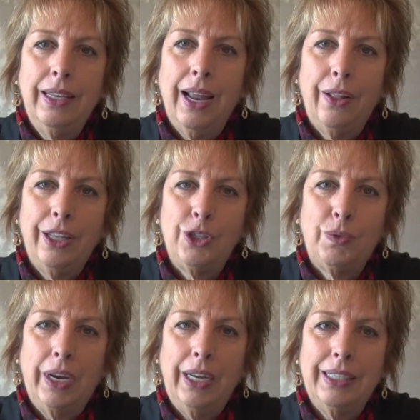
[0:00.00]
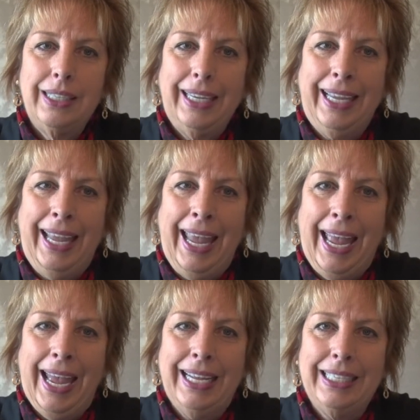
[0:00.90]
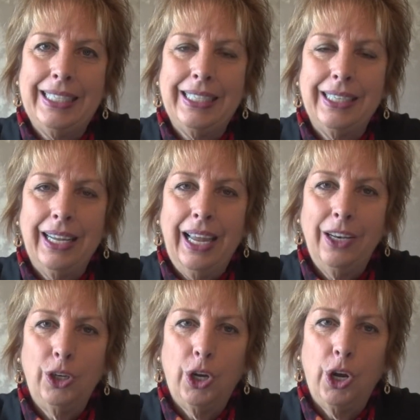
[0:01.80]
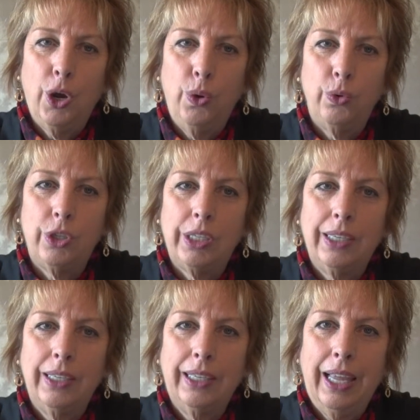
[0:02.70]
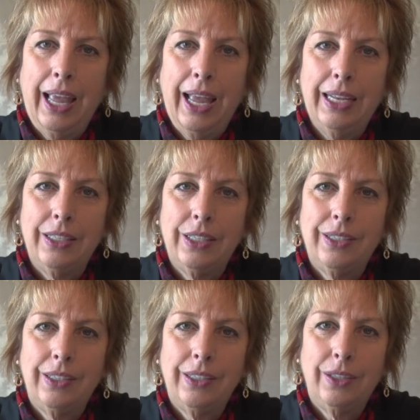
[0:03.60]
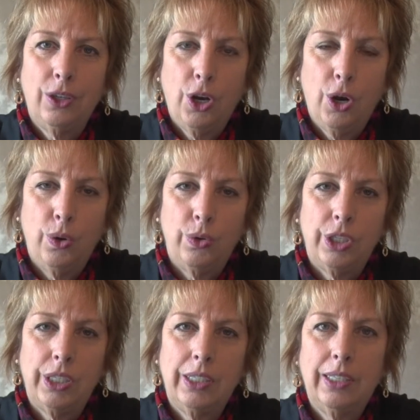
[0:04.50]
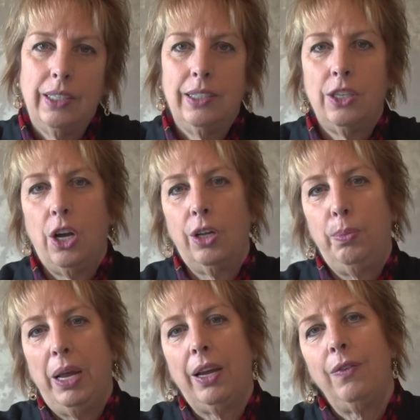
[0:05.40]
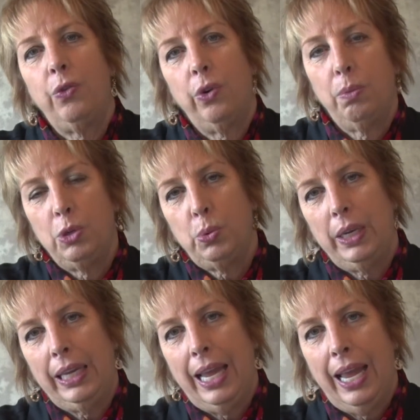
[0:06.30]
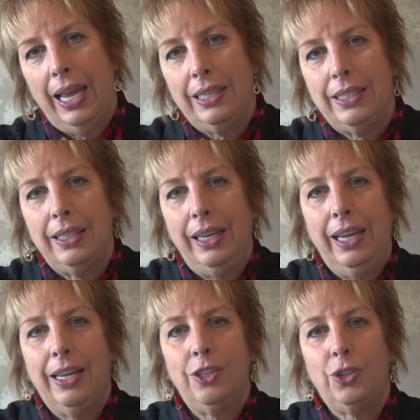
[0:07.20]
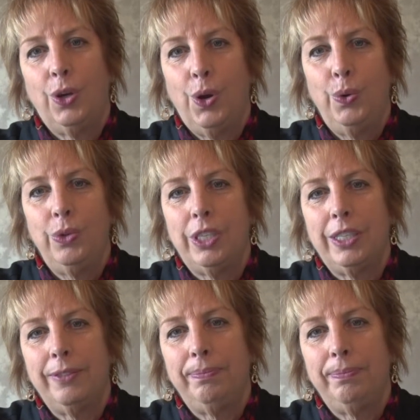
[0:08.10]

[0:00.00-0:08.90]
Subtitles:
Now let's write cat and coat. Cat, coat. Toggle back and forth between cat and coat.